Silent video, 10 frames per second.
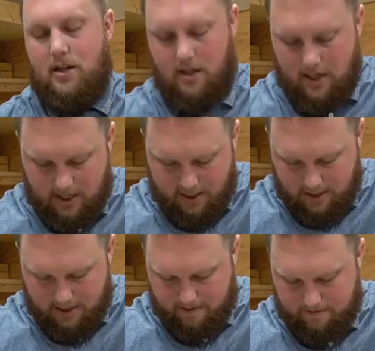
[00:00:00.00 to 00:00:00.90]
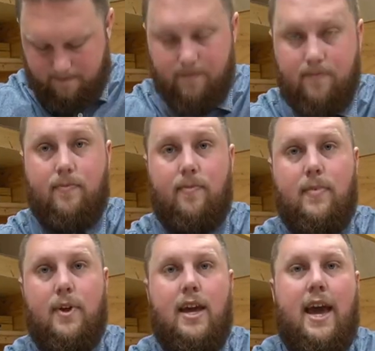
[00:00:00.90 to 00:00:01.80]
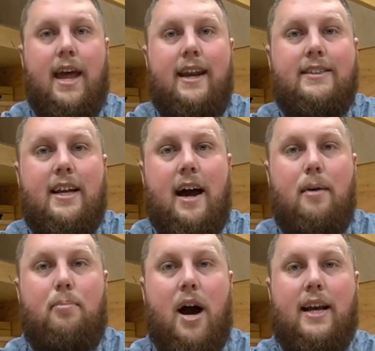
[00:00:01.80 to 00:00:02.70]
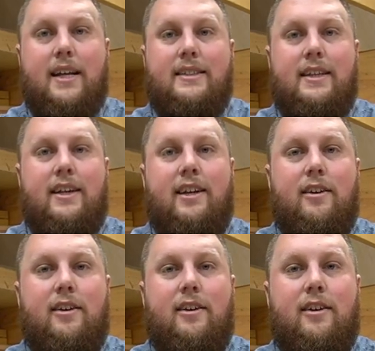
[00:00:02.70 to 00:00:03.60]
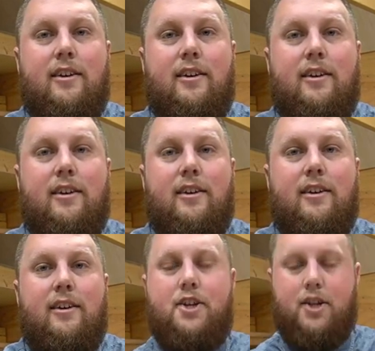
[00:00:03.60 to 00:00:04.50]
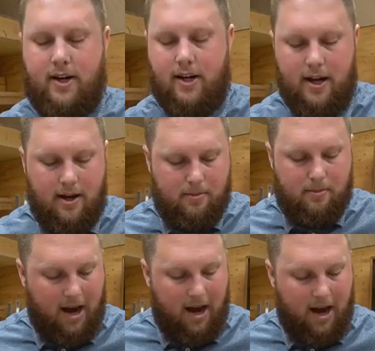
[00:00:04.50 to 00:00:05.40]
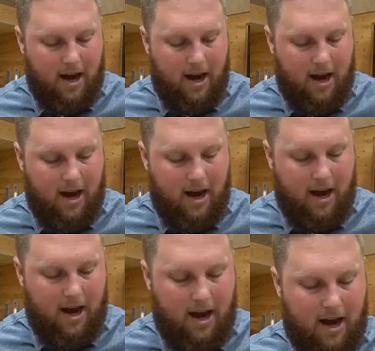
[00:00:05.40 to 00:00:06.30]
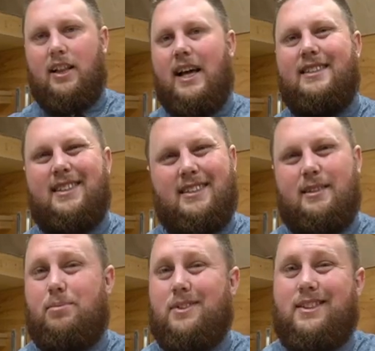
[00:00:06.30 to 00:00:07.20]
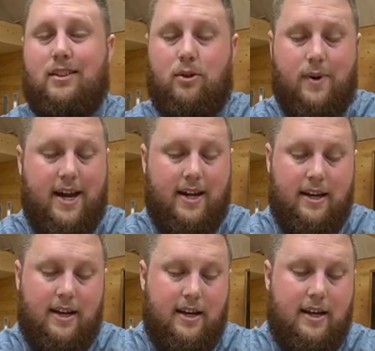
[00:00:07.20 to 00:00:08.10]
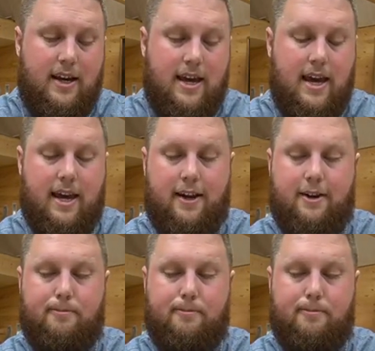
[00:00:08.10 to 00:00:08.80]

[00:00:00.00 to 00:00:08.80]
Um, and it's got pockets in here for a little organization. But other than that, it's just a really classic, simple silhouette. And